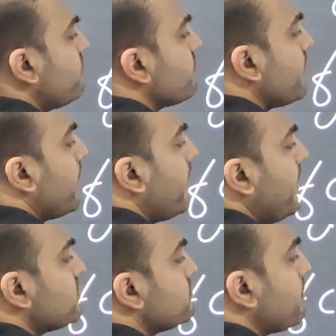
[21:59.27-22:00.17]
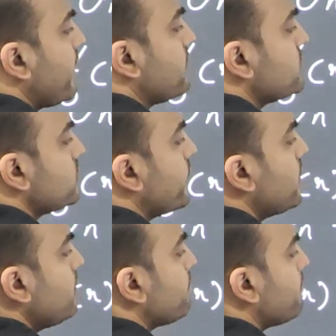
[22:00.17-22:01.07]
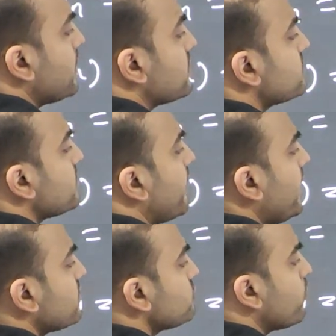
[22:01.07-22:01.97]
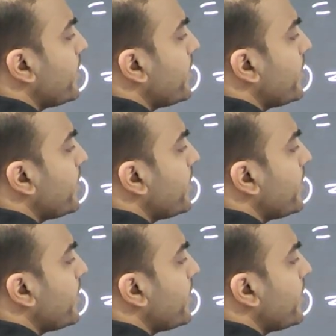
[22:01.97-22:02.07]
of x minus 1 plus x